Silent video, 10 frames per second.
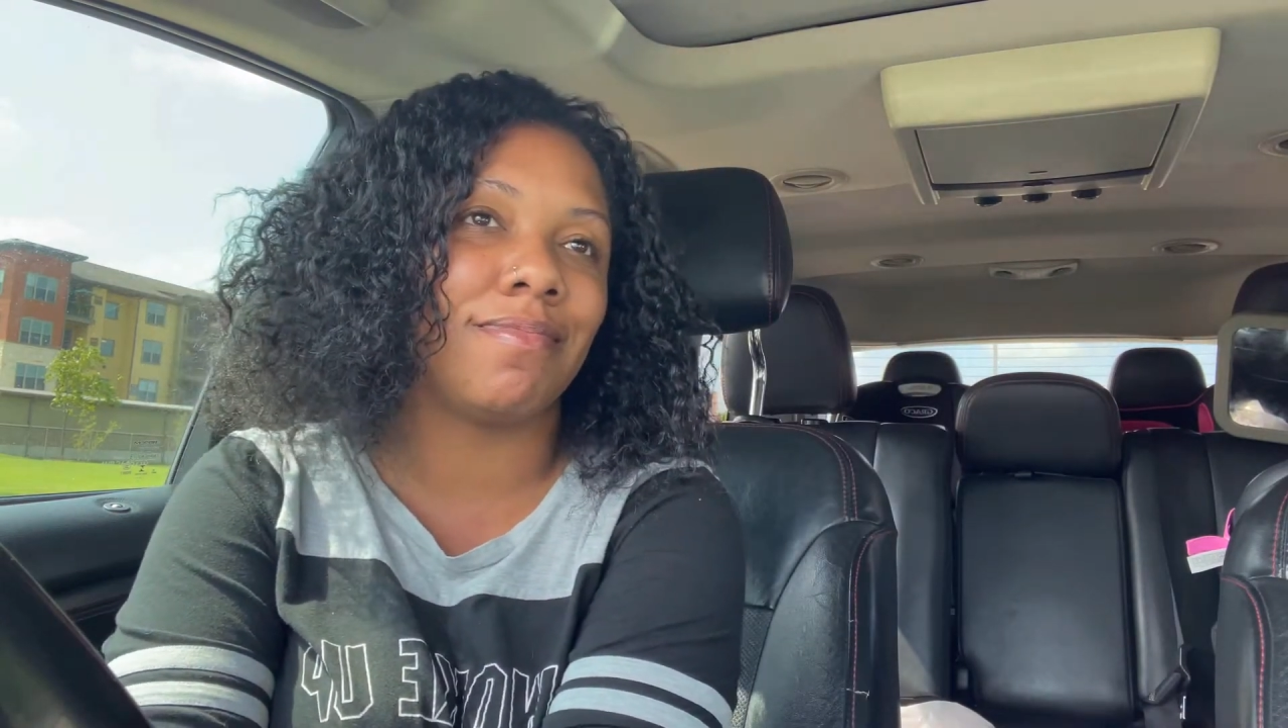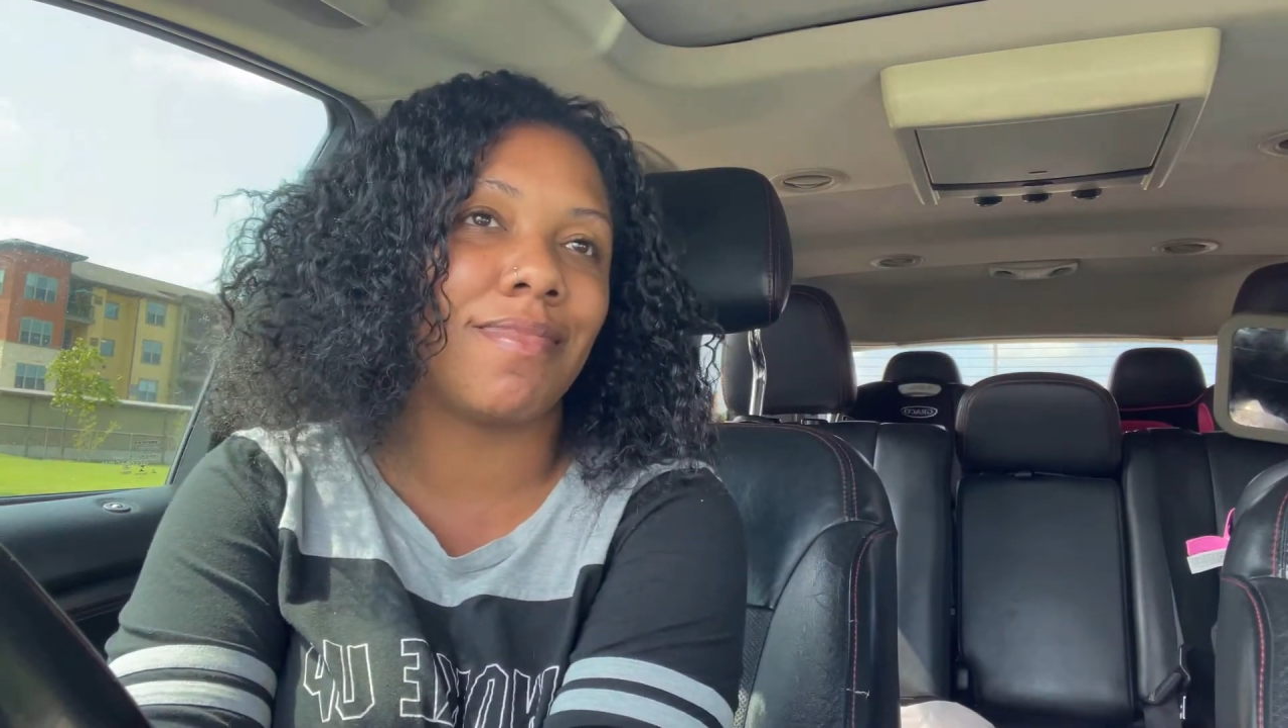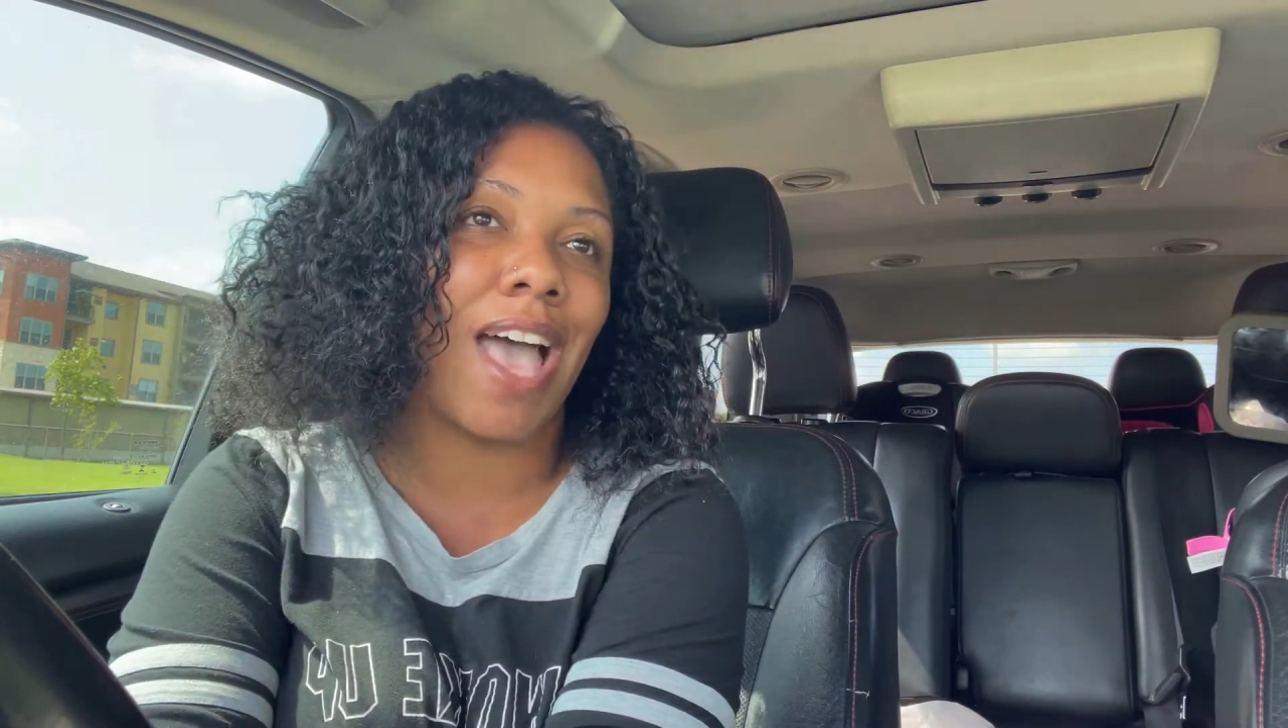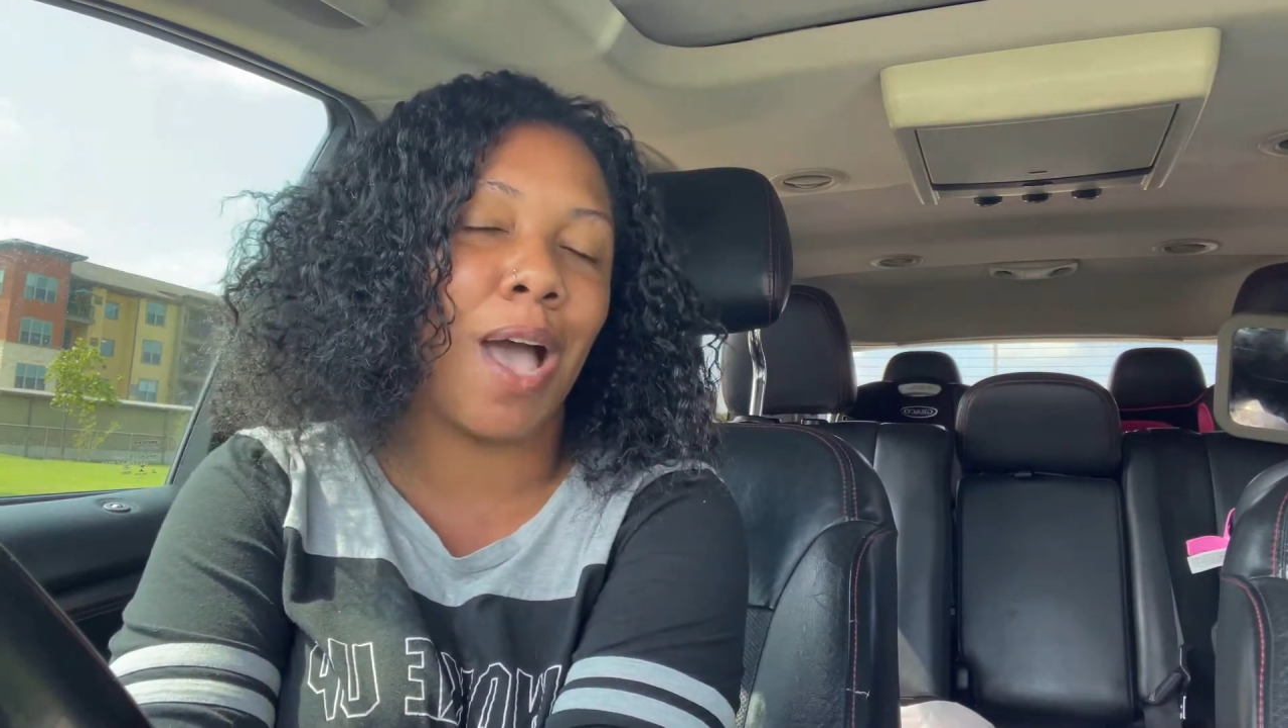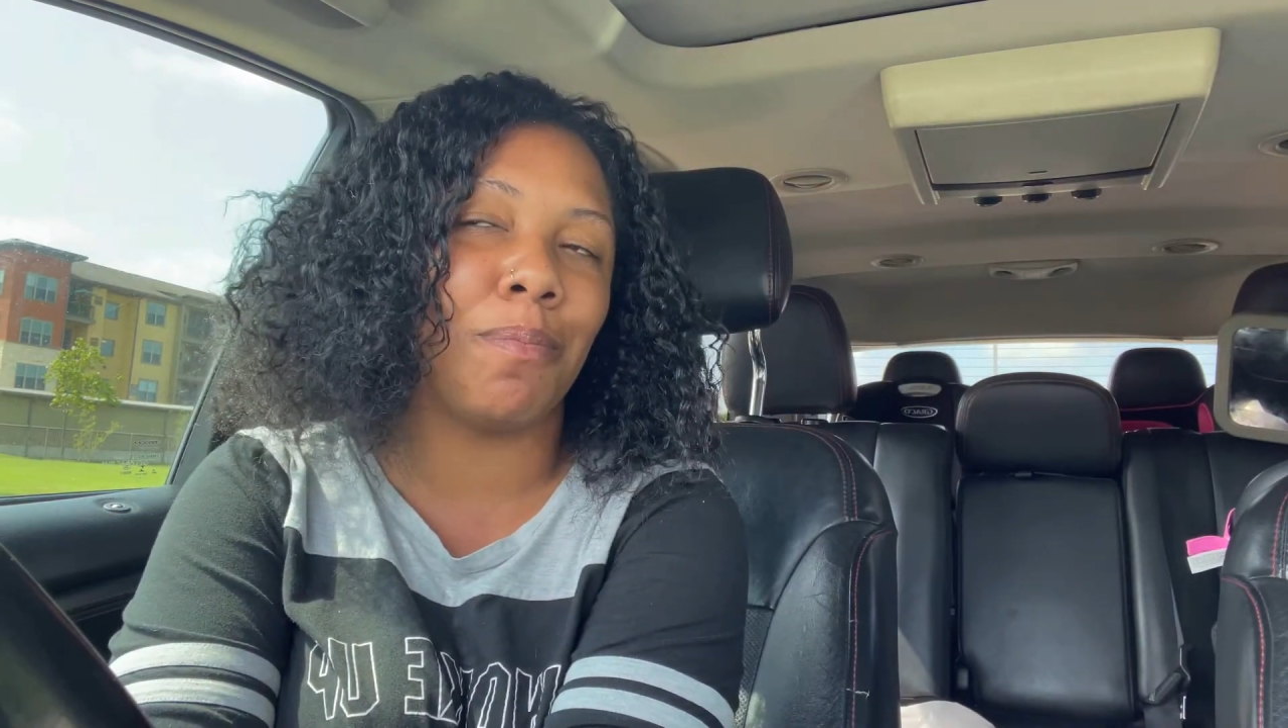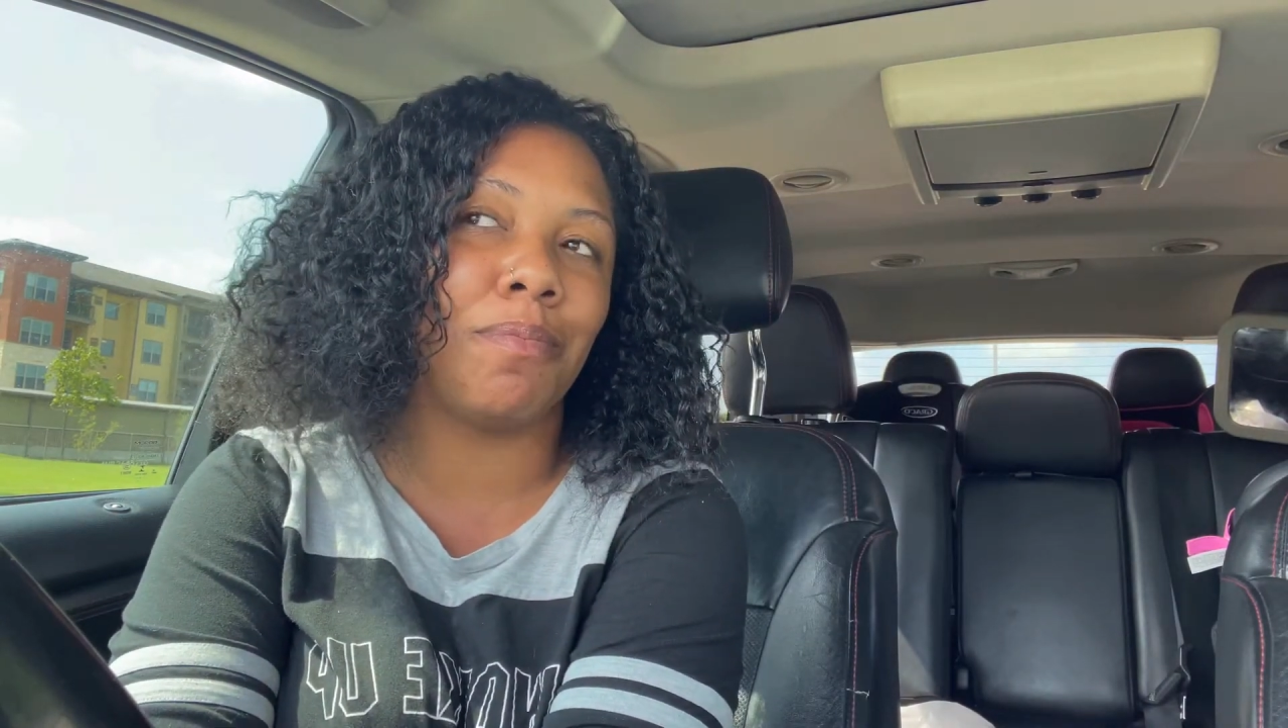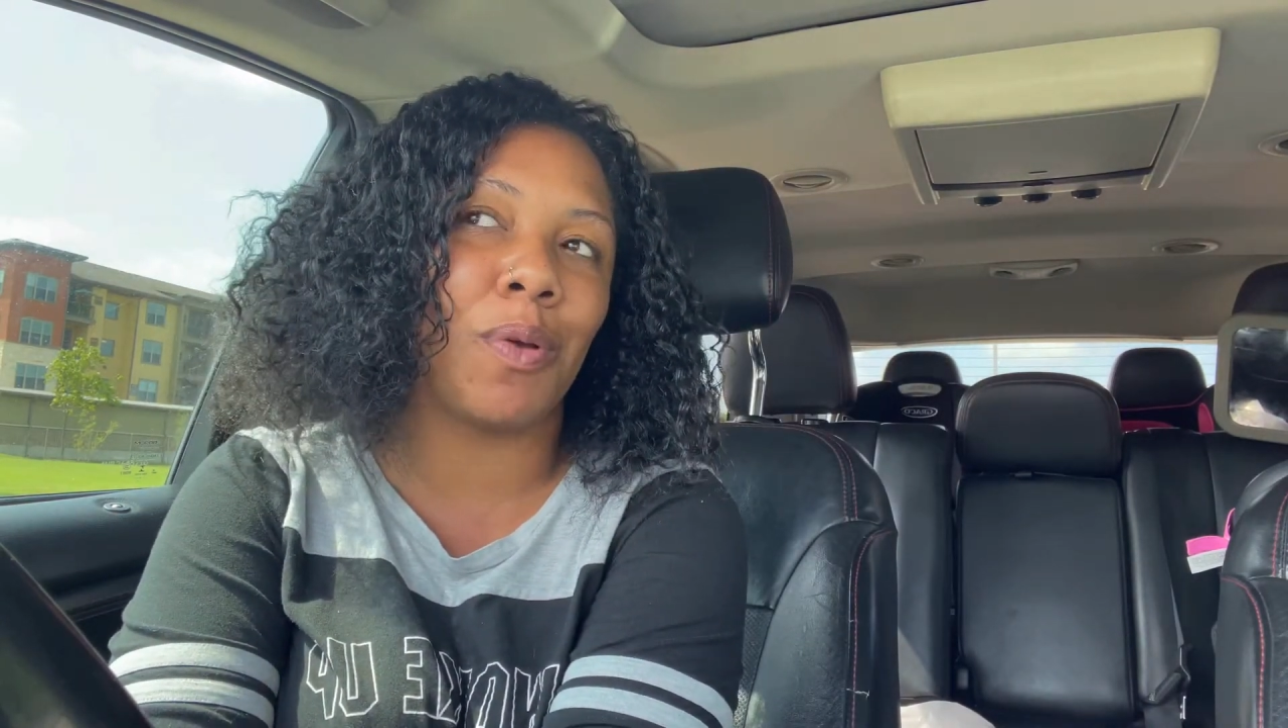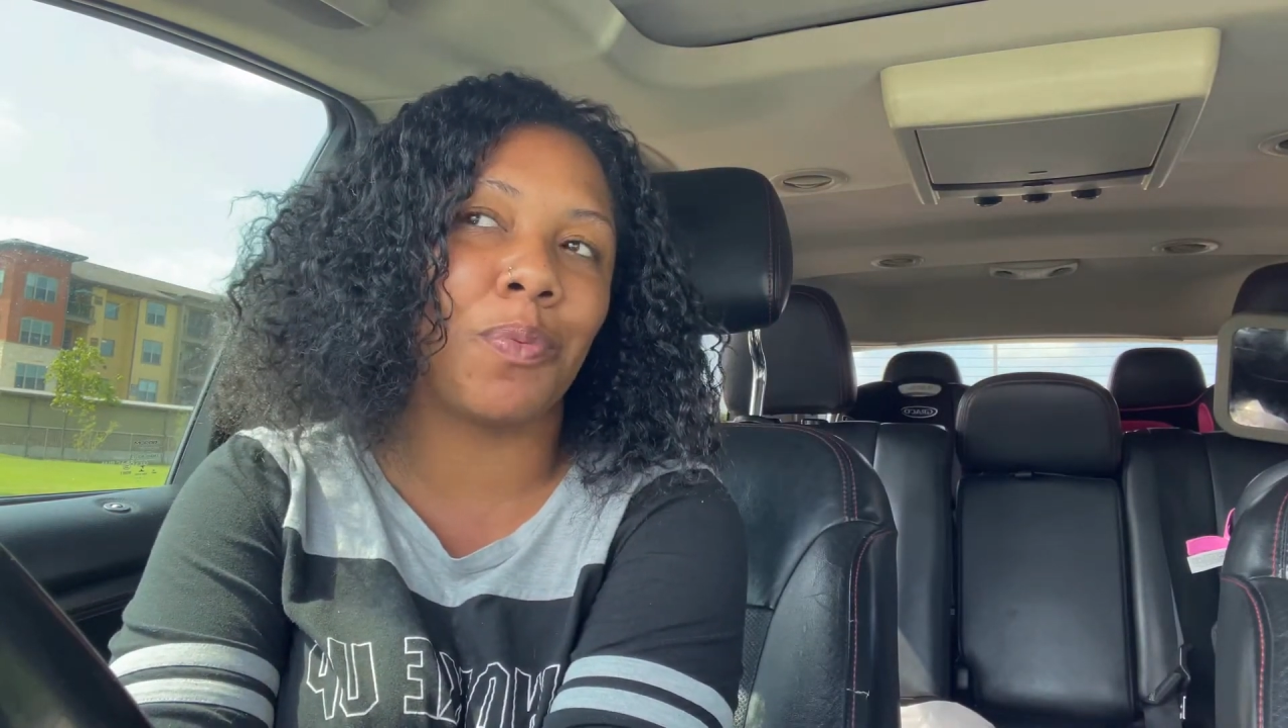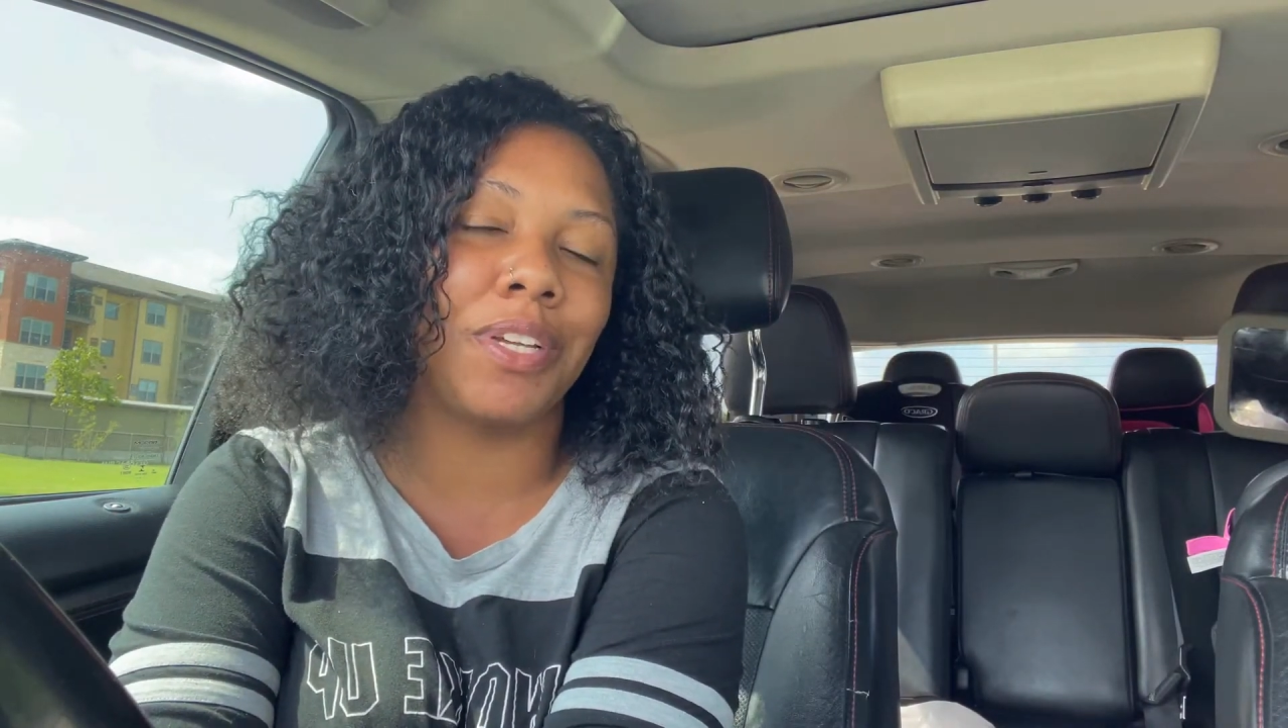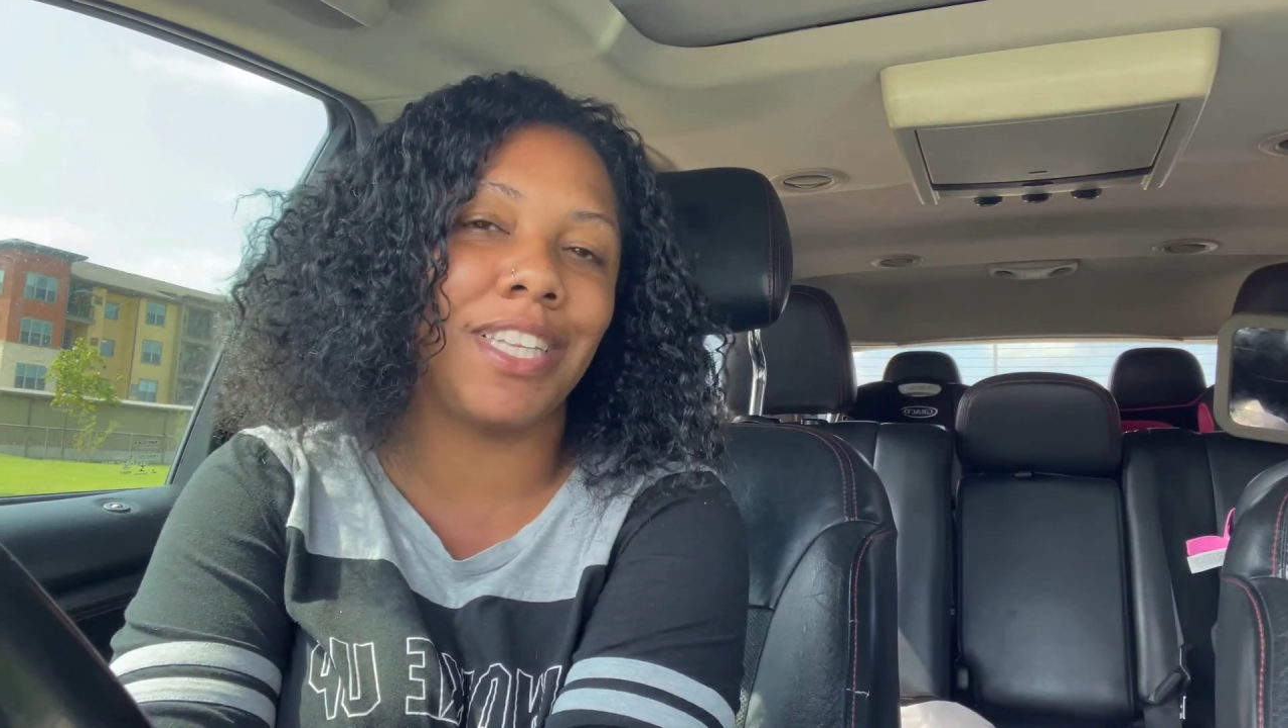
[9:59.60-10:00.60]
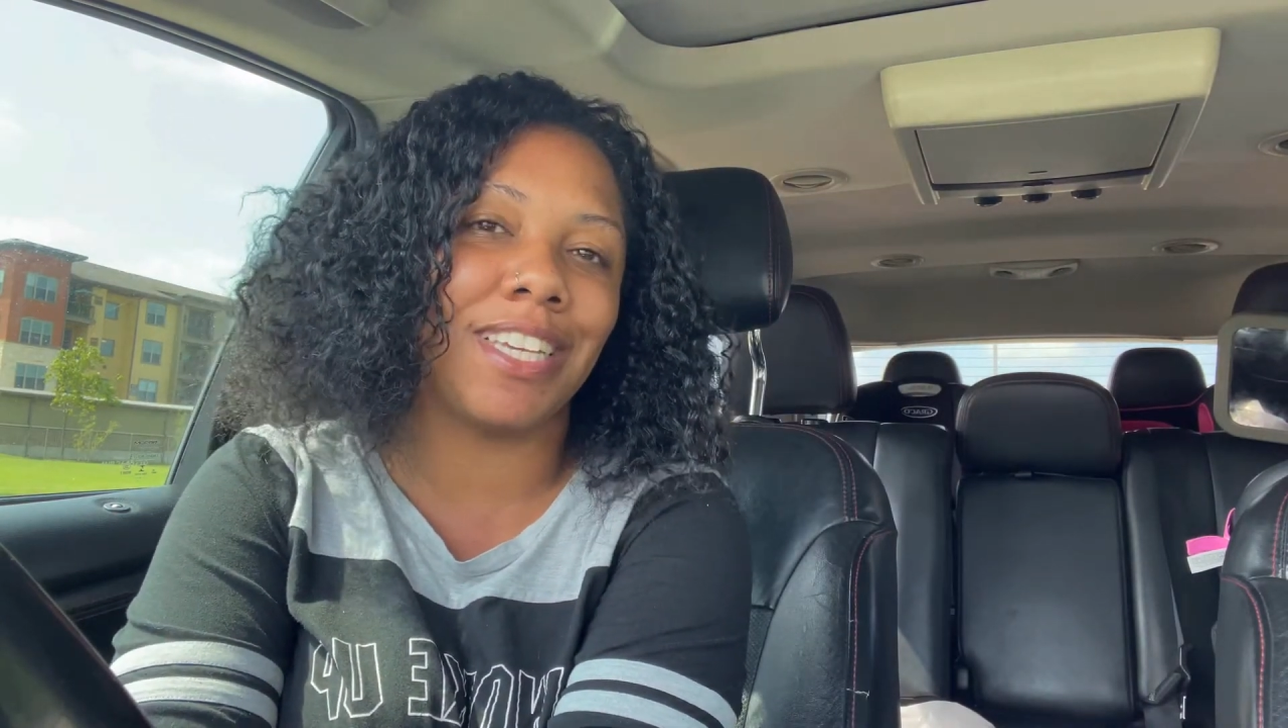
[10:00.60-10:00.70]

I'm really